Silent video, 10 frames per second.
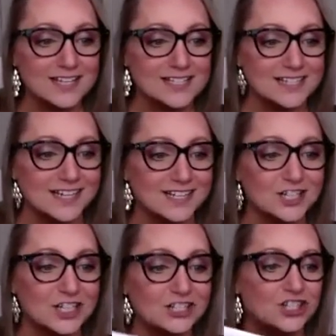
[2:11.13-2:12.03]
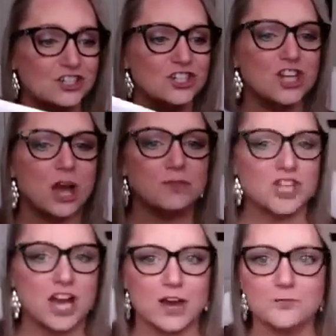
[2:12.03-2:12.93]
Excellent. Good job,
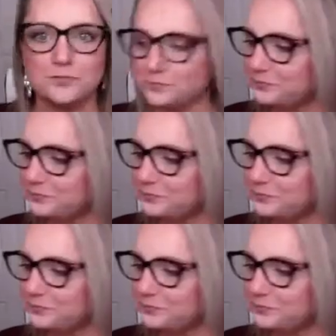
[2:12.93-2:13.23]
Ashana.